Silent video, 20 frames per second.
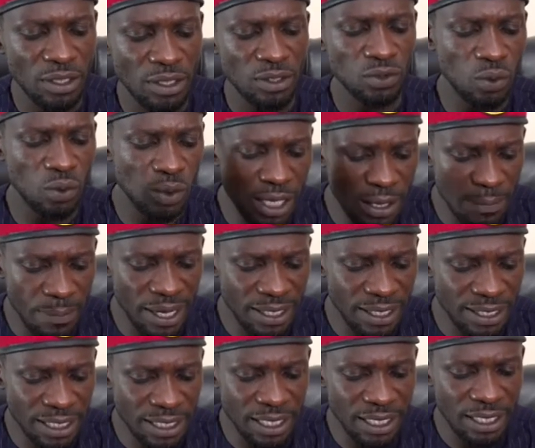to
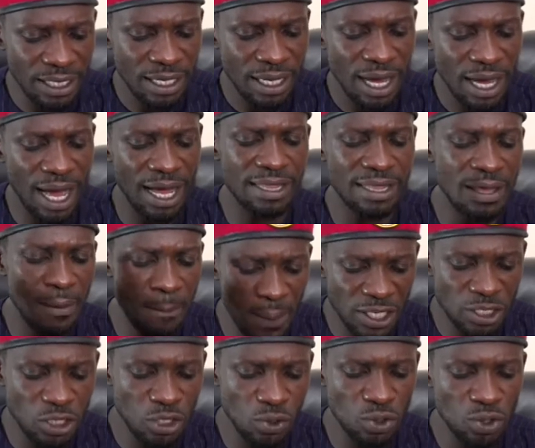liberty, and the
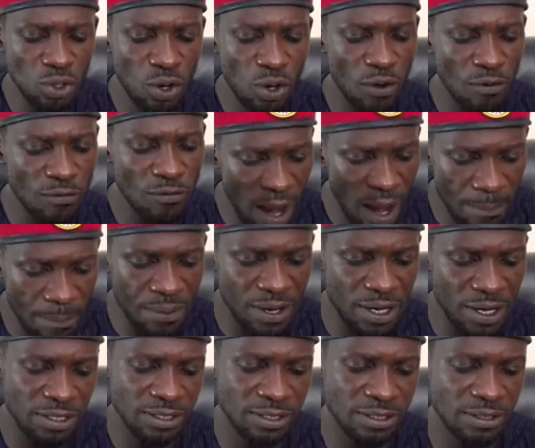pursuit of
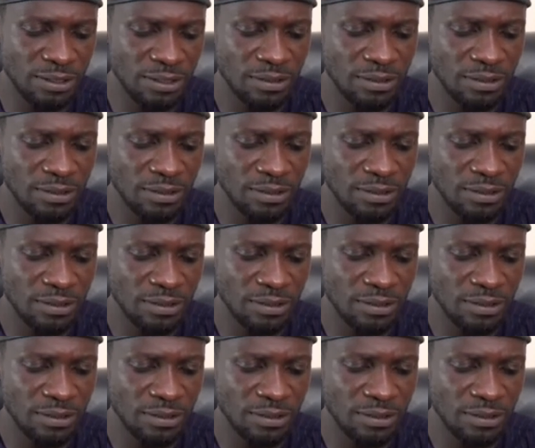happiness.